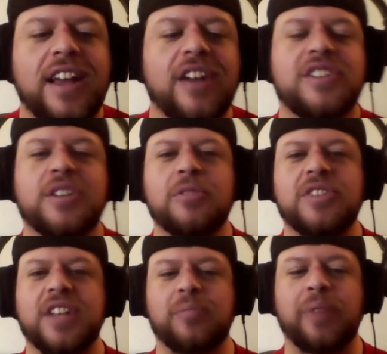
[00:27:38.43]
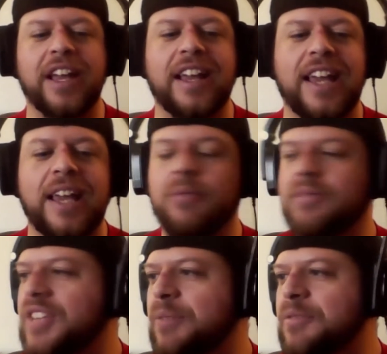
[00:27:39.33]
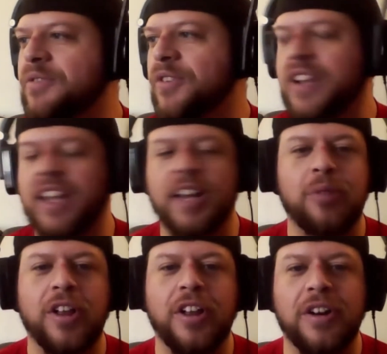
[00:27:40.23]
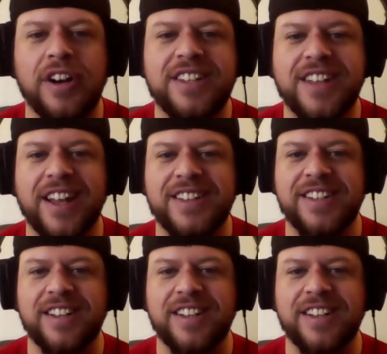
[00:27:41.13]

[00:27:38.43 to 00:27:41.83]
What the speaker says: It's almost like picking teams for kickball at recess,